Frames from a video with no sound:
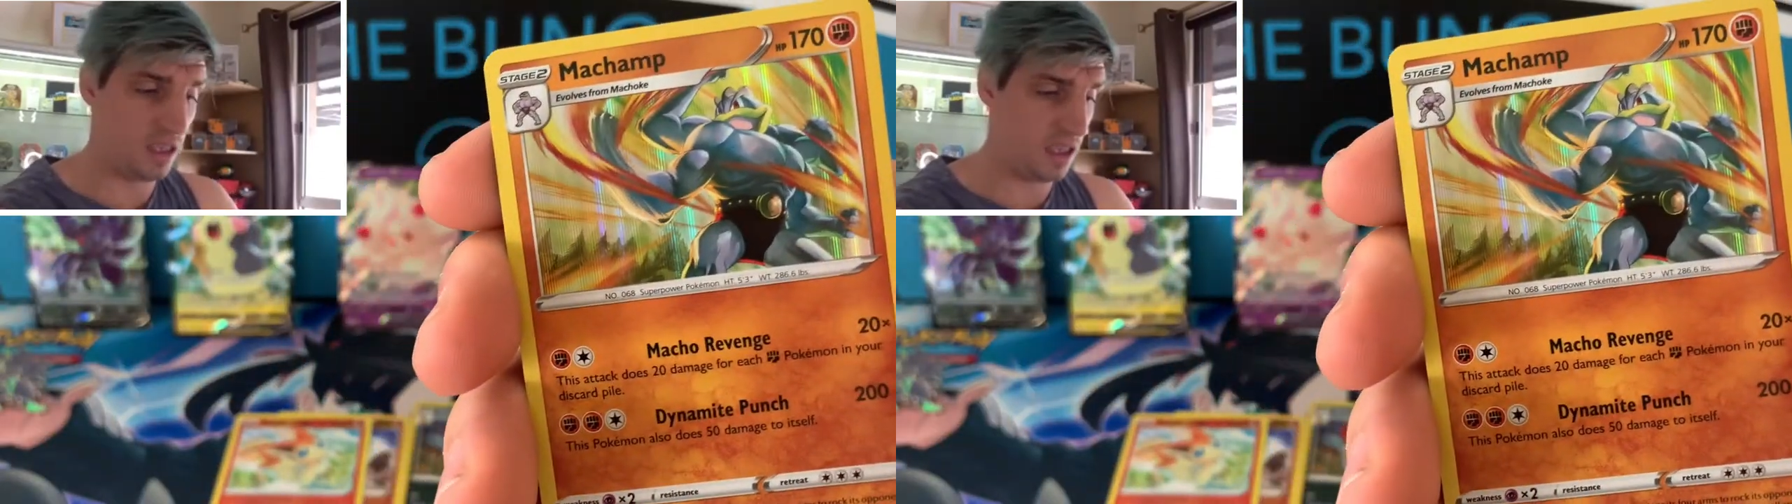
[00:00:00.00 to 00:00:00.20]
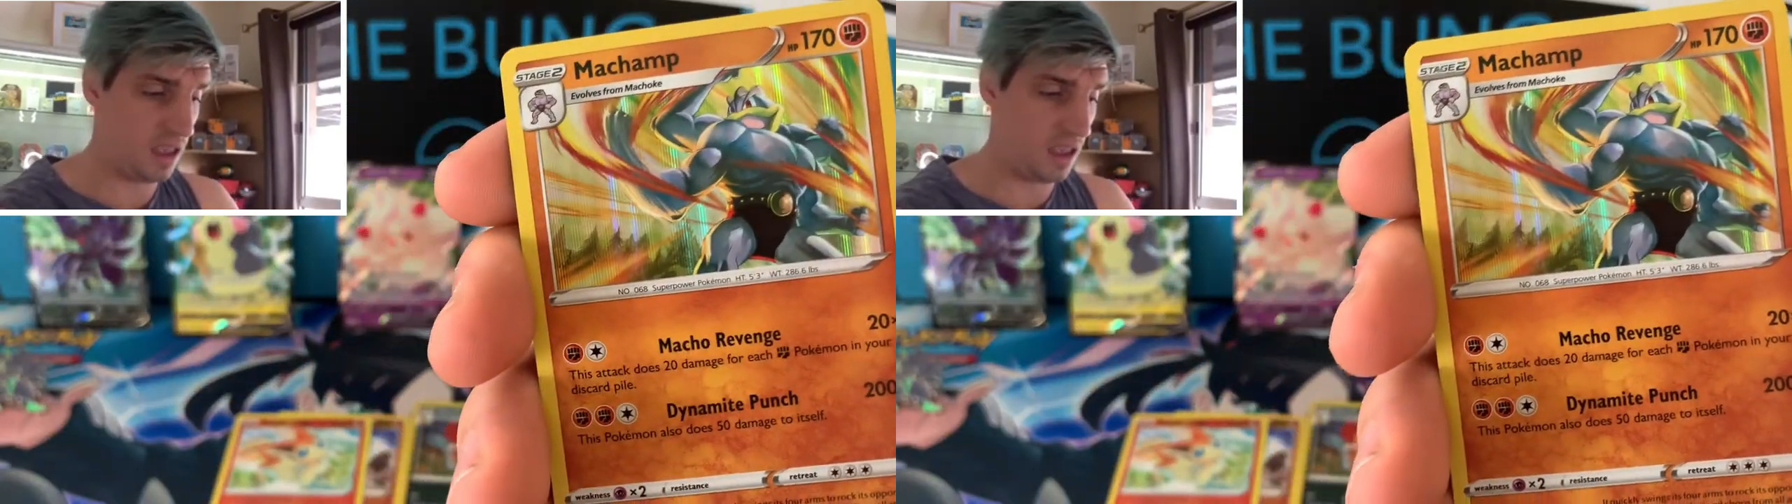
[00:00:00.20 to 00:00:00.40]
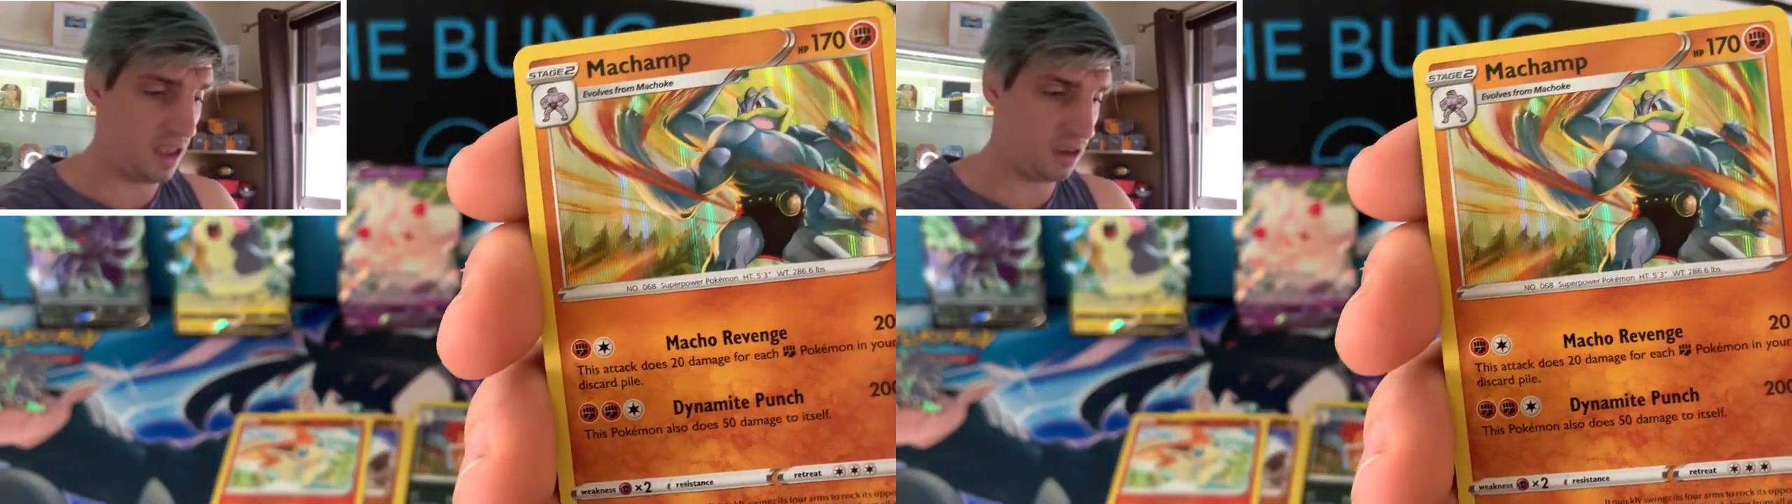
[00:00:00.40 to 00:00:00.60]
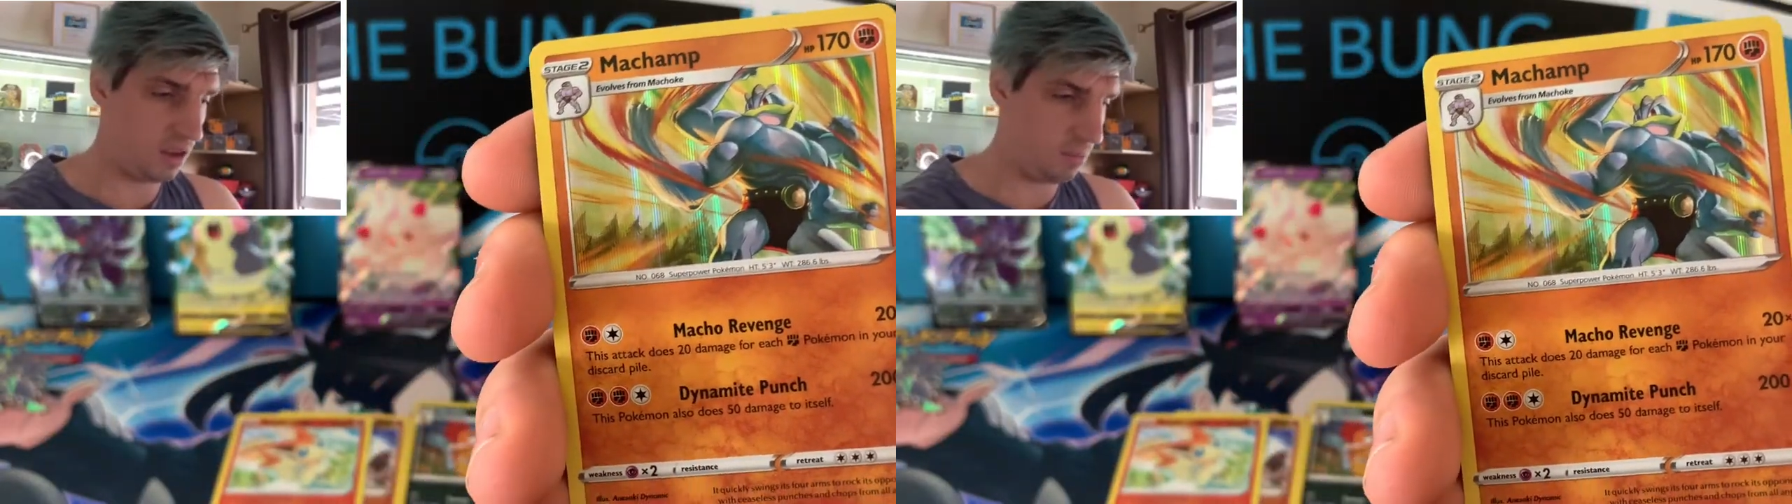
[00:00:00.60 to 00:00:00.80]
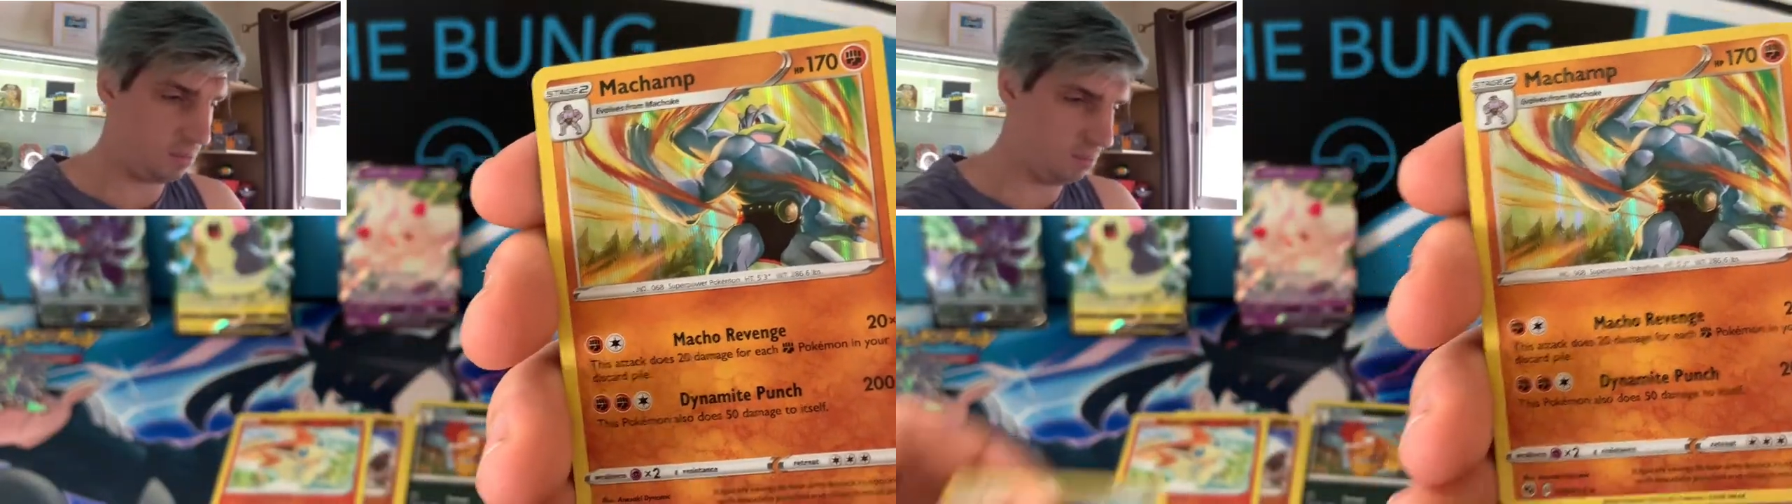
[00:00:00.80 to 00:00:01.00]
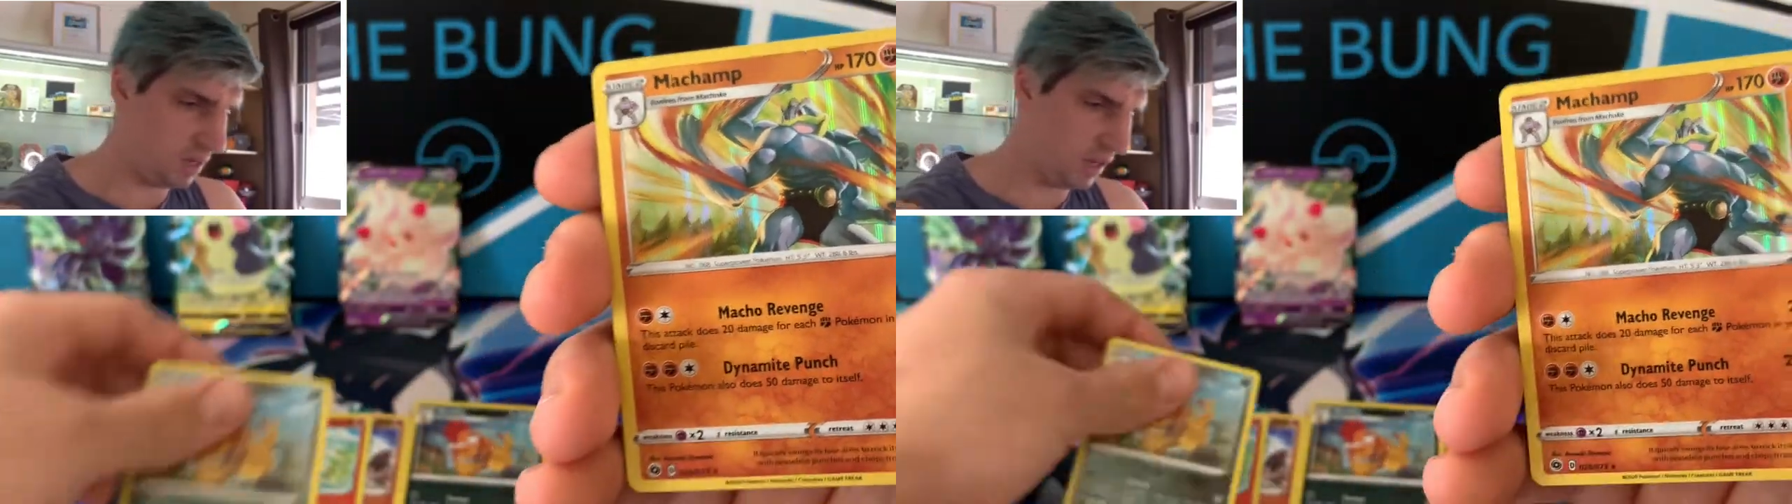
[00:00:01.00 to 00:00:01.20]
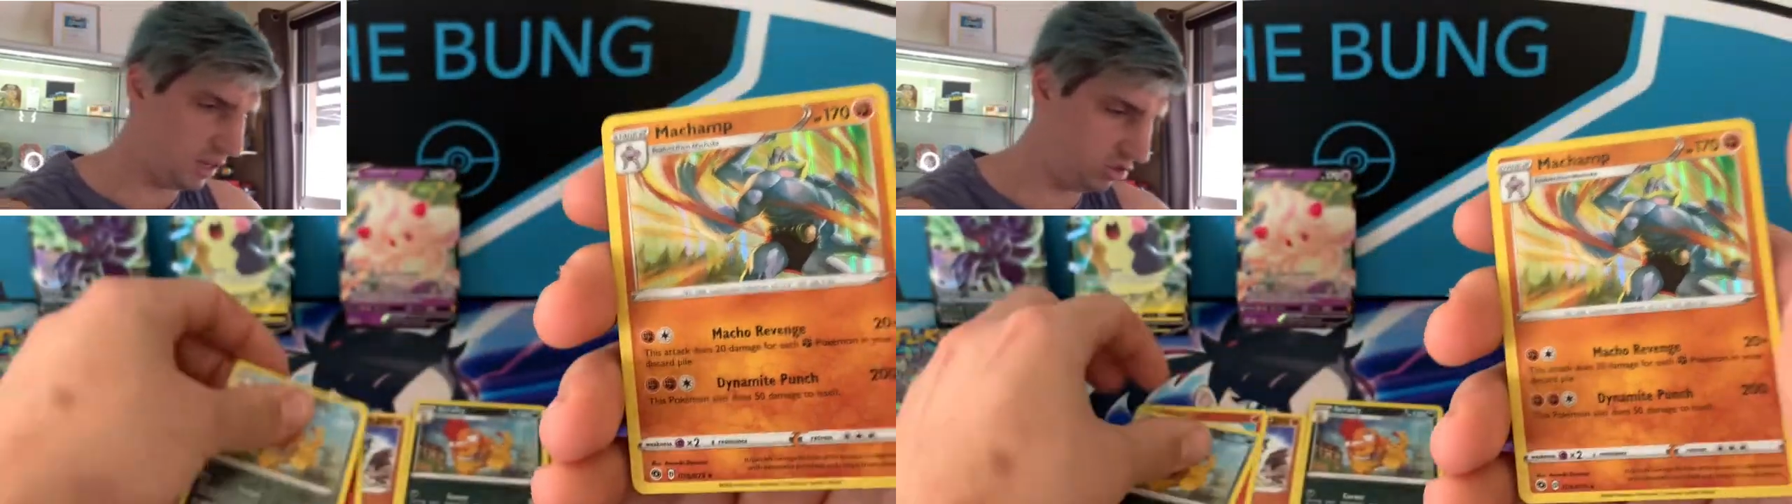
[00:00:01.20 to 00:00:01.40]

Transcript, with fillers: and my